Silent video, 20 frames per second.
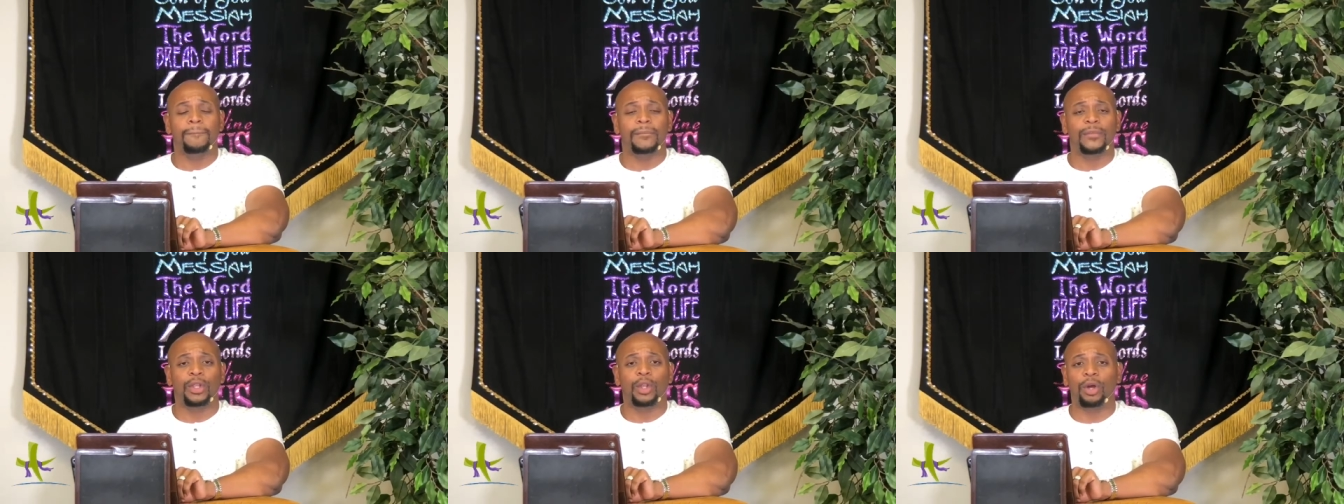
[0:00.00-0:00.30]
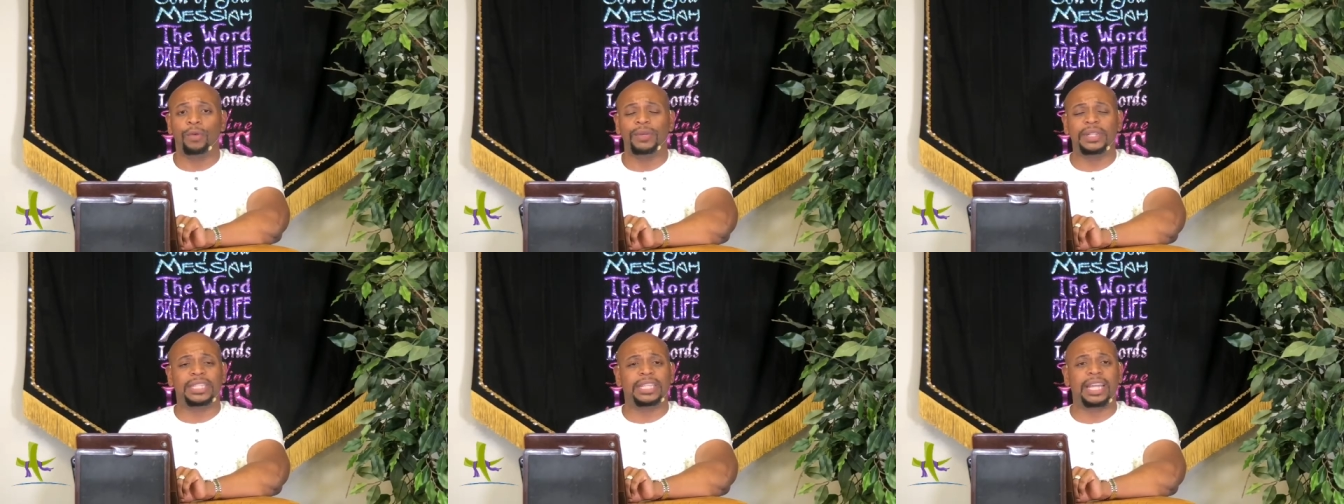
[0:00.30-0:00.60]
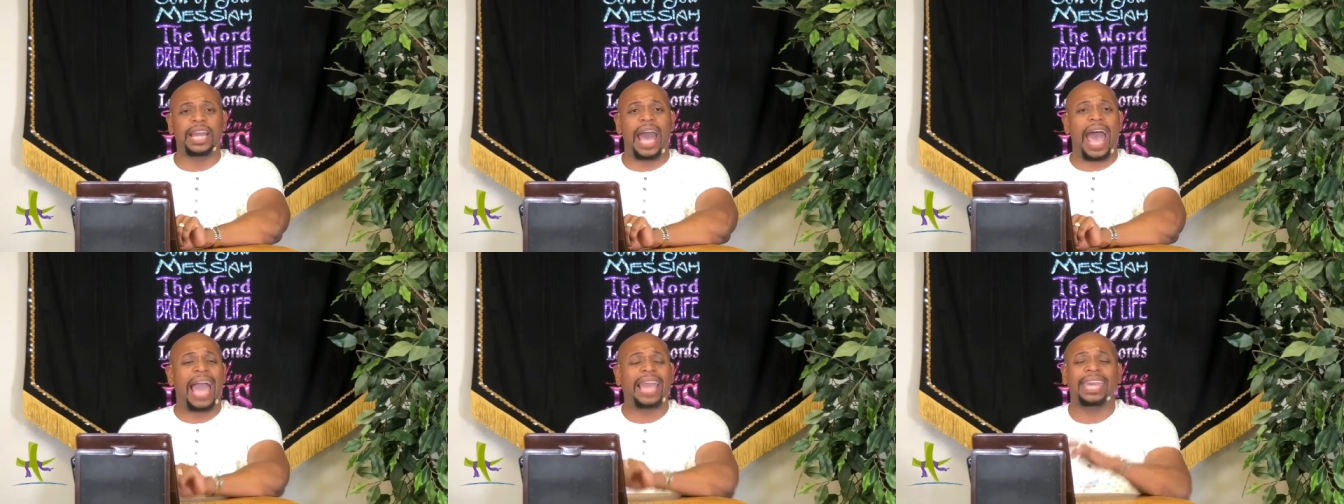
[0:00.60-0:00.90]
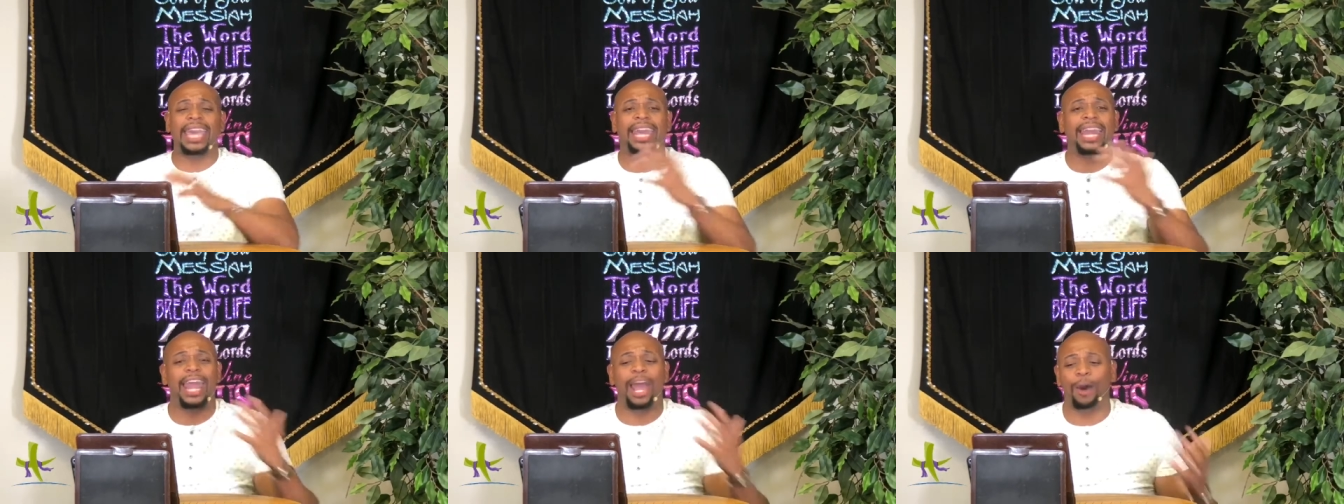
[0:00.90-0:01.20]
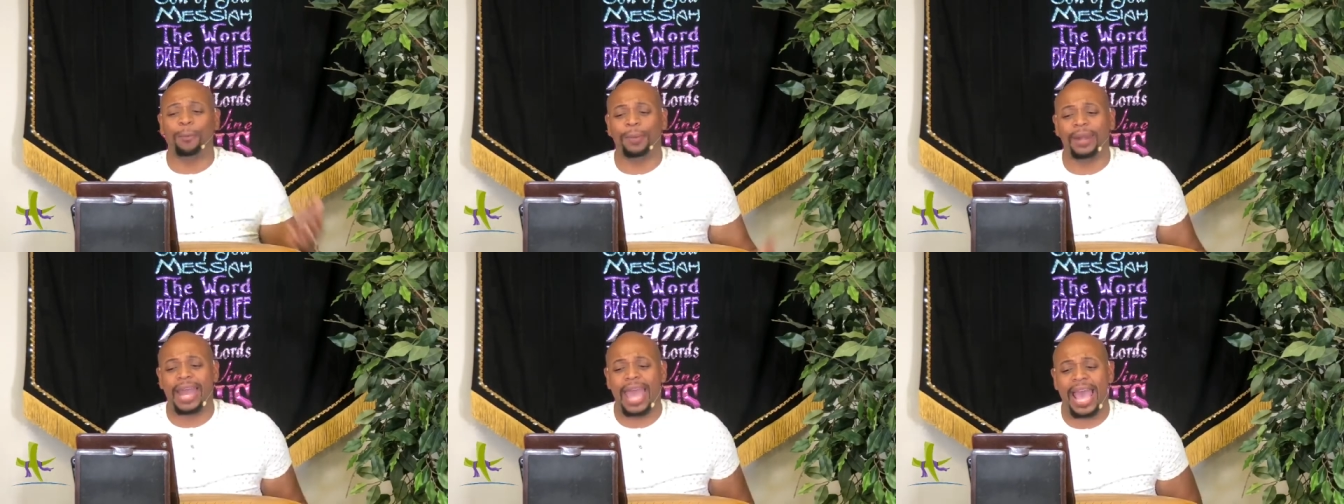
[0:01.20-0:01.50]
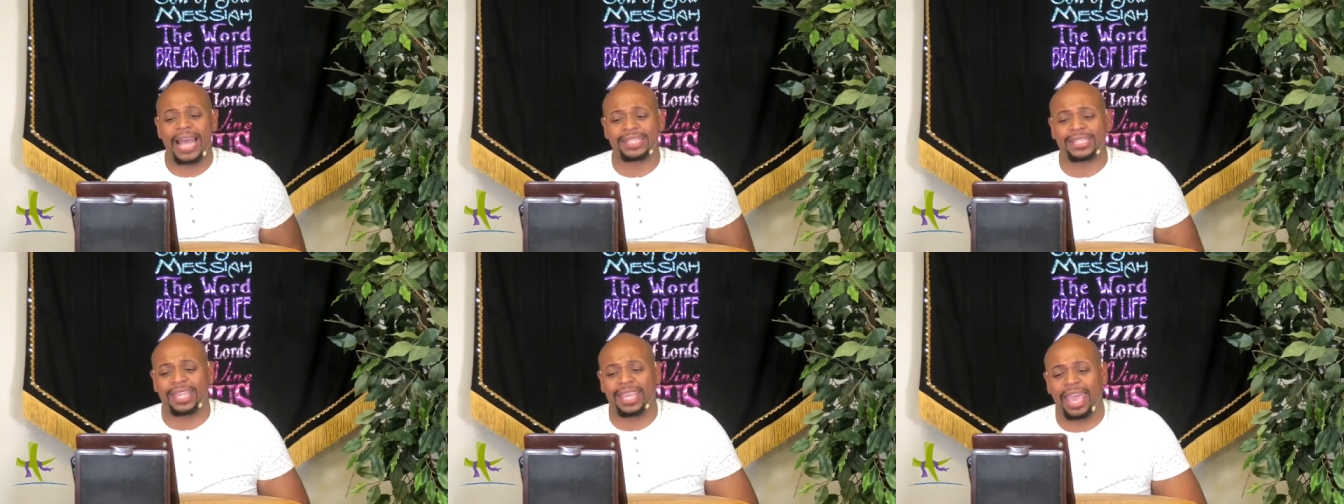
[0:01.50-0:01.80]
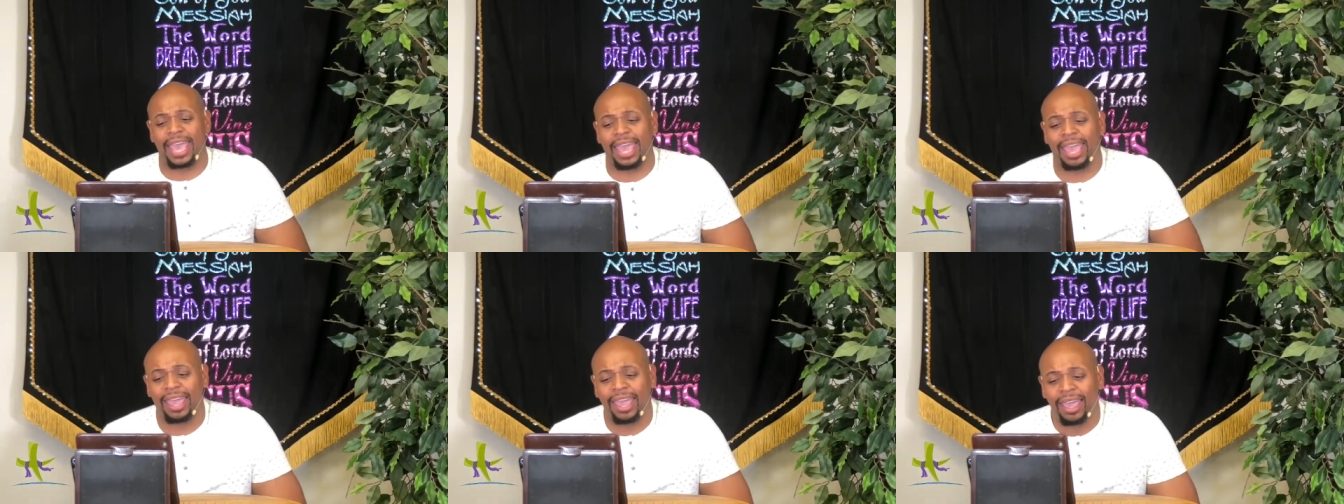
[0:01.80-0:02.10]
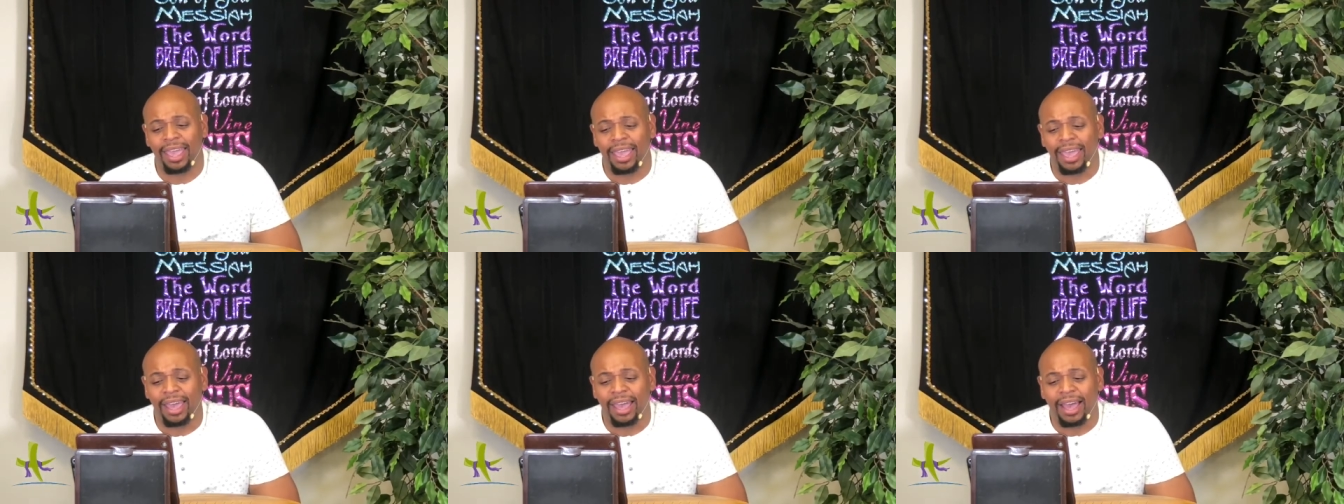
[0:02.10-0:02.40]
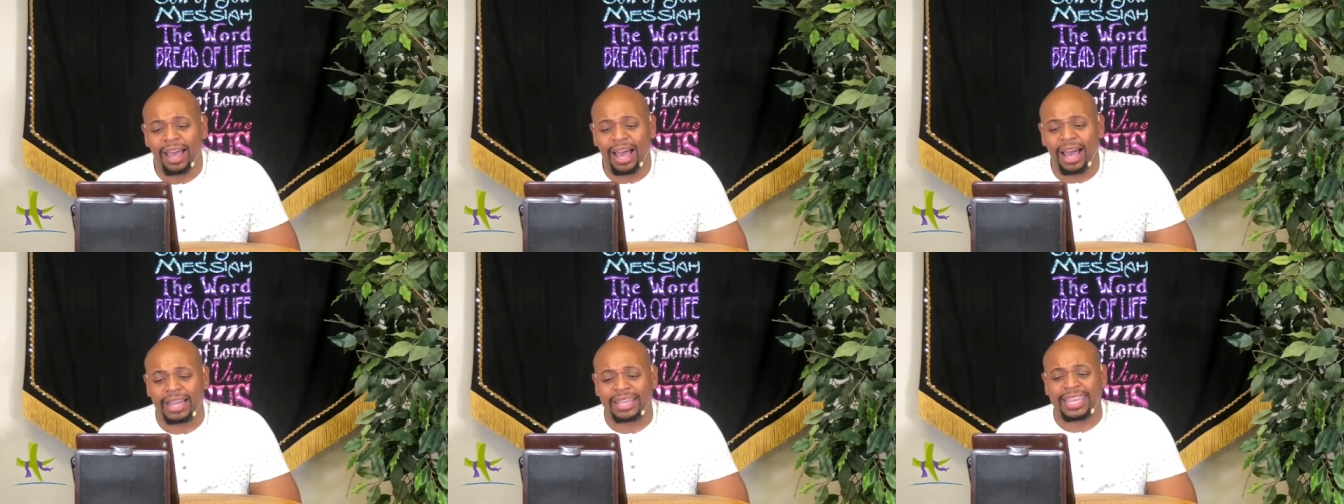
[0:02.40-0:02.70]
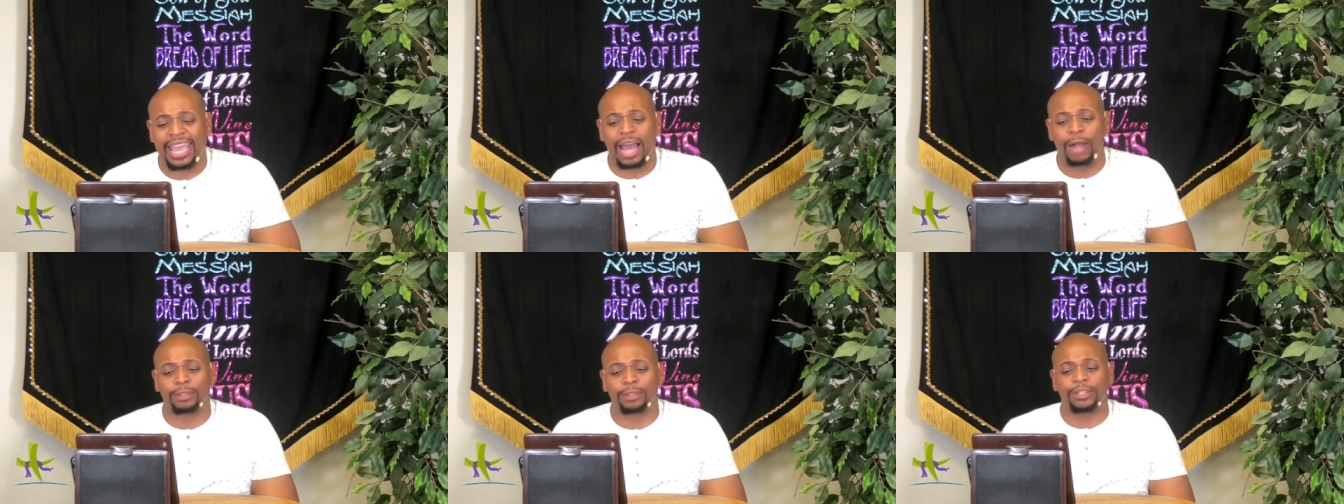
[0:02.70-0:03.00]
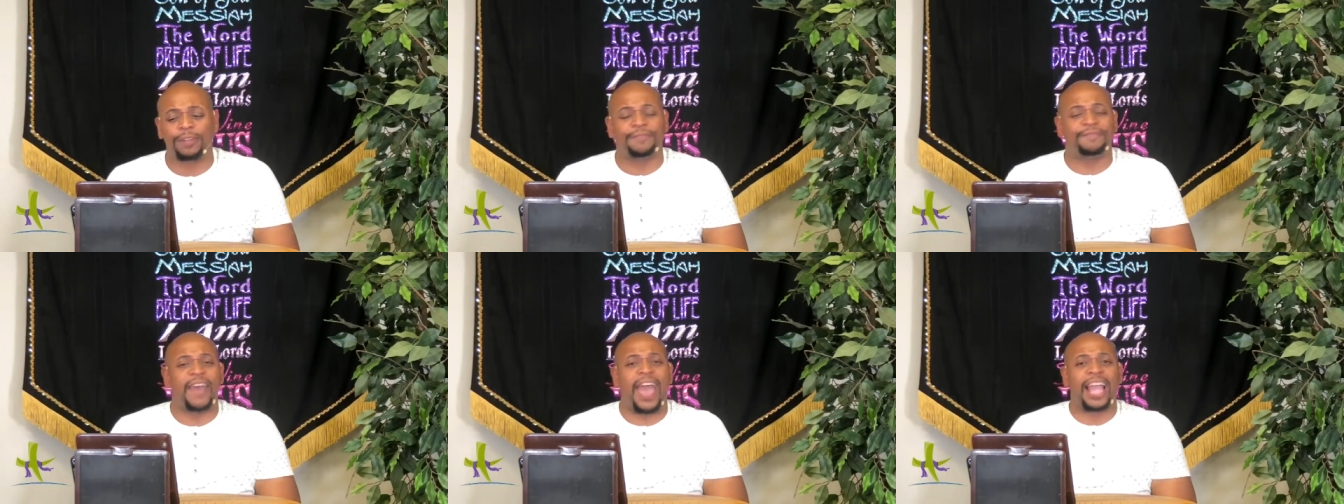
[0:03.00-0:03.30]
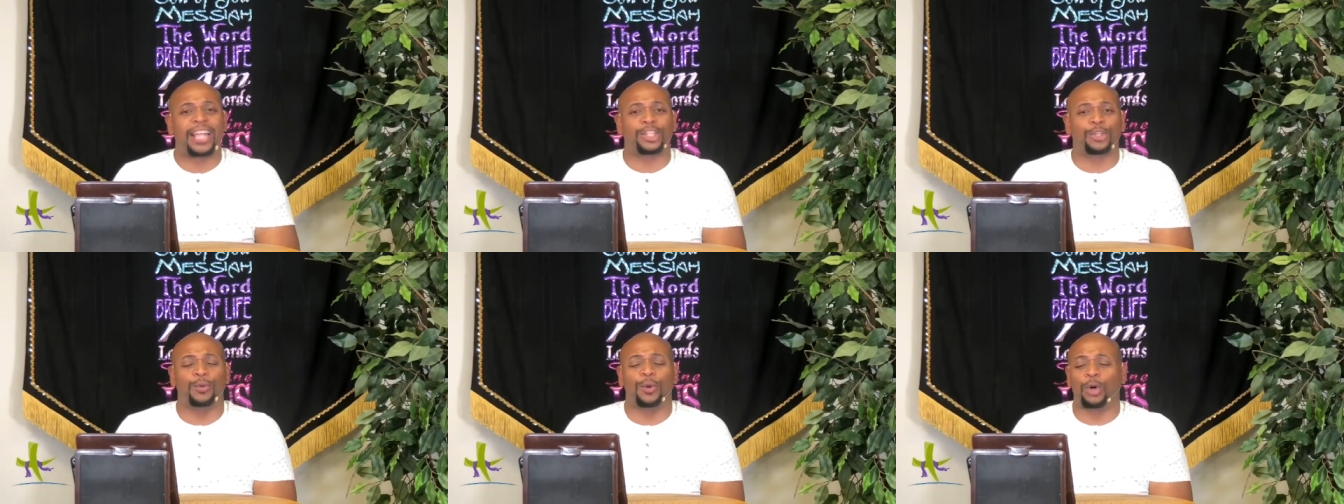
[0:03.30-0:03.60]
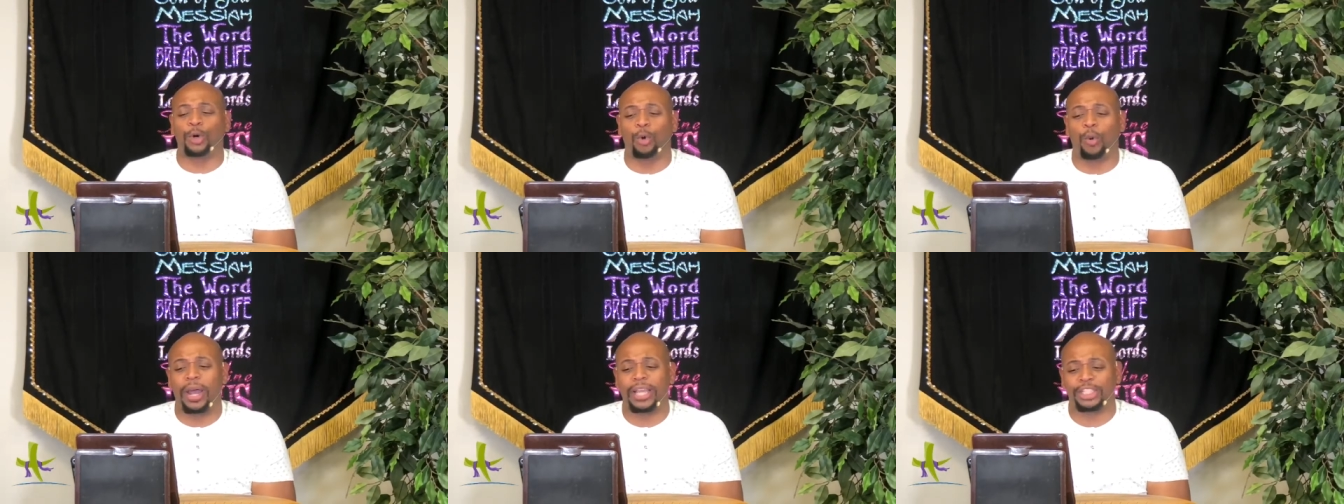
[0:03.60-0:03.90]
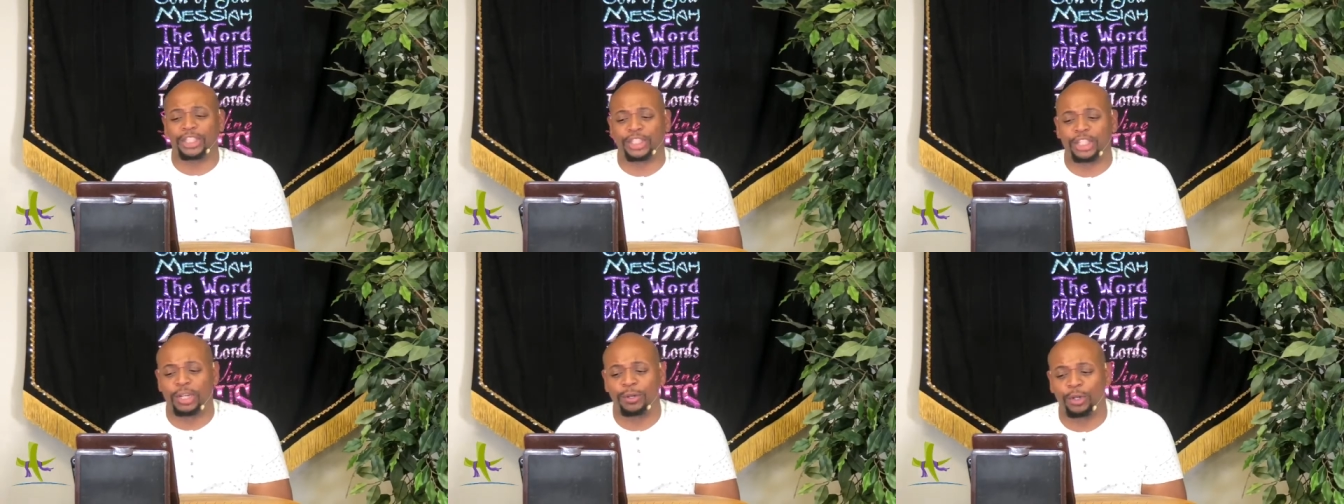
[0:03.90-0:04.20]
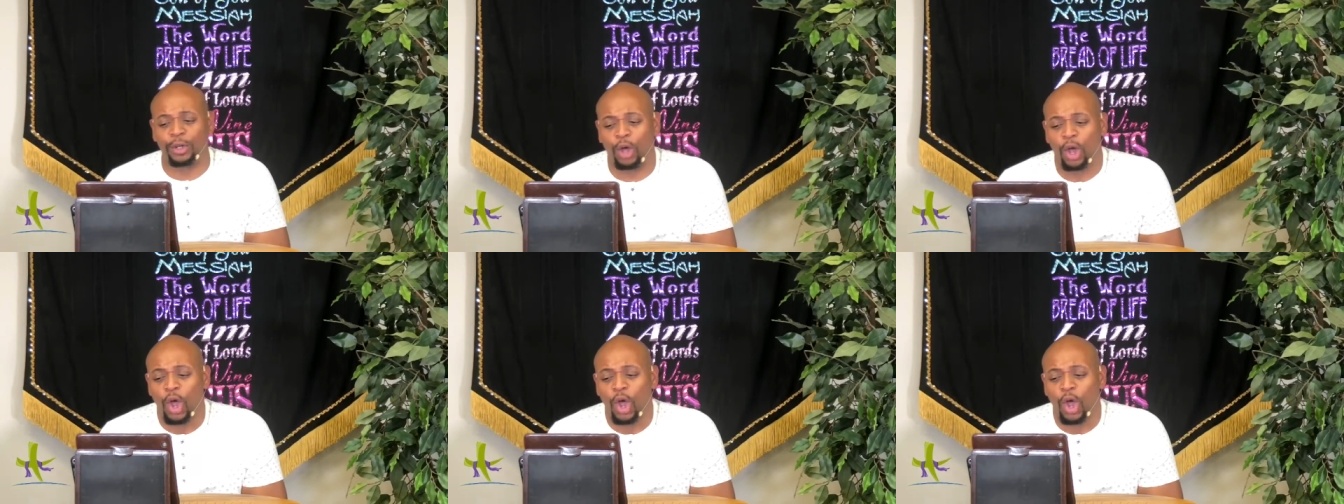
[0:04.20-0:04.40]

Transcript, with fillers: Glory to God. I can't help but ask a, a counterfactual question.